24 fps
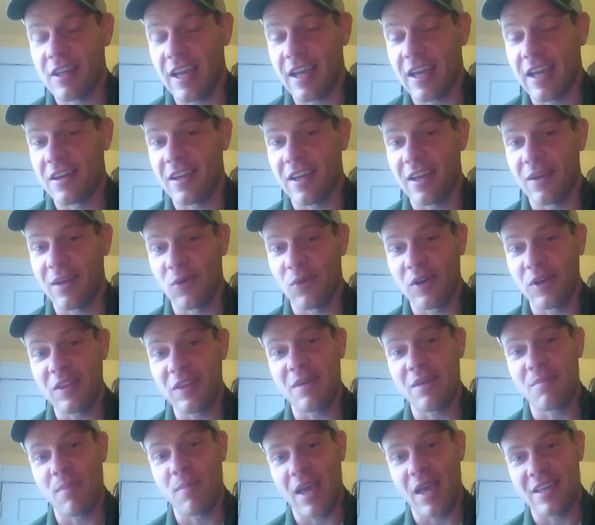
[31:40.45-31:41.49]
And one of the
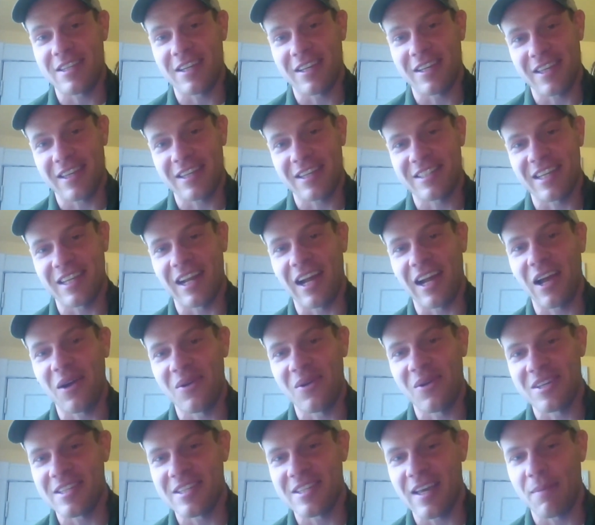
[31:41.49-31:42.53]
amazing things that I
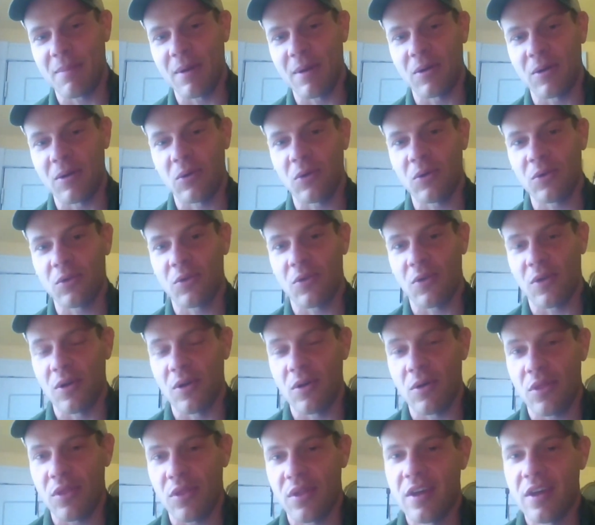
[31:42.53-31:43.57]
always say about old growth